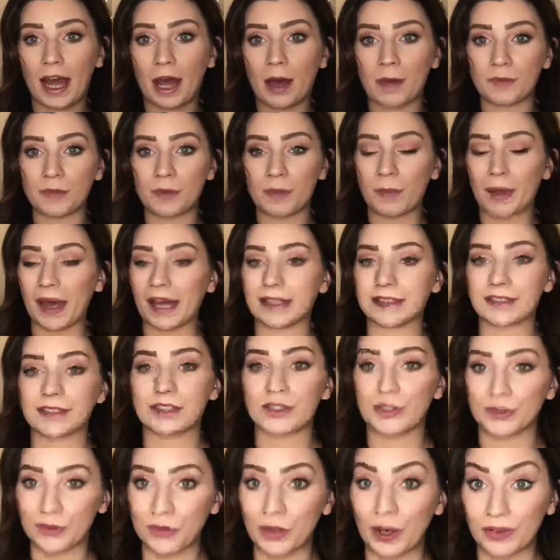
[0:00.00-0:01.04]
The pants
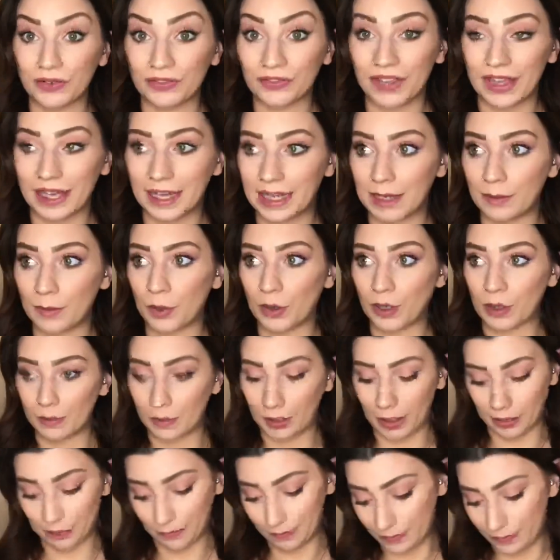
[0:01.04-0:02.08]
do not fit anymore, but
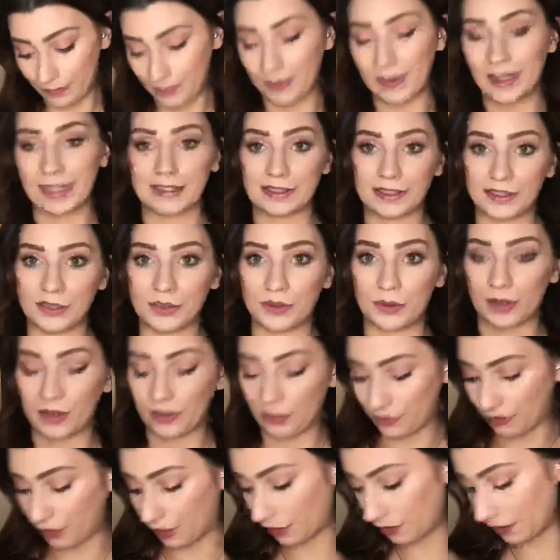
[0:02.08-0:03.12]
that's a story for
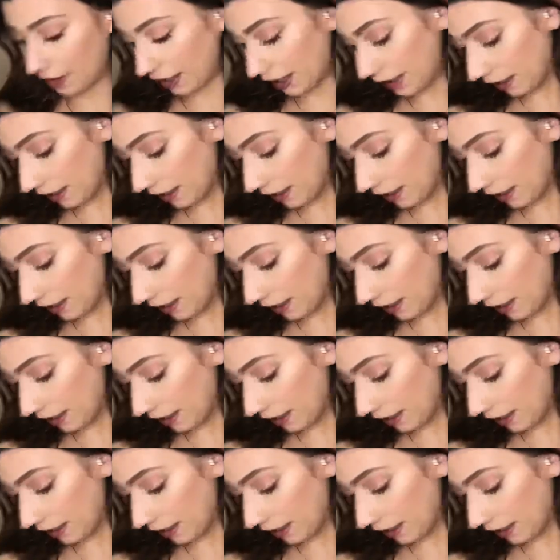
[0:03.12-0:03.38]
another day.